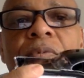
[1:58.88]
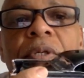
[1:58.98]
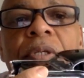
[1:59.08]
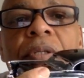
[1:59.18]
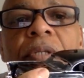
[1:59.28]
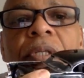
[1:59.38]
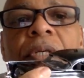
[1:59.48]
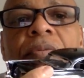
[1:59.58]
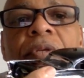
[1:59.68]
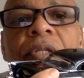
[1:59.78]
wheel and
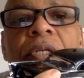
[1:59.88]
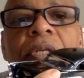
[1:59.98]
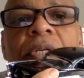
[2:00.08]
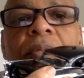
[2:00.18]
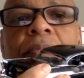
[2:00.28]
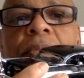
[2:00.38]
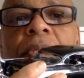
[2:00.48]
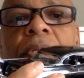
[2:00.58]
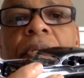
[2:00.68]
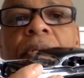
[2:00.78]
everything up in
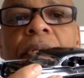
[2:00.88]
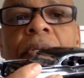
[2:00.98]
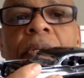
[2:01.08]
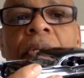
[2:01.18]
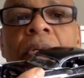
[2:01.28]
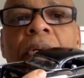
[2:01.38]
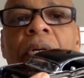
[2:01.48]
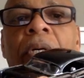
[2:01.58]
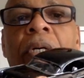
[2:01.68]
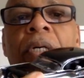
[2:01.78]
there,
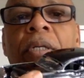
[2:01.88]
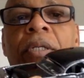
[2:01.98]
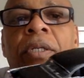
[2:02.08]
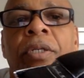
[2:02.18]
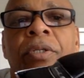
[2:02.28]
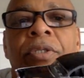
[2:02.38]
the gear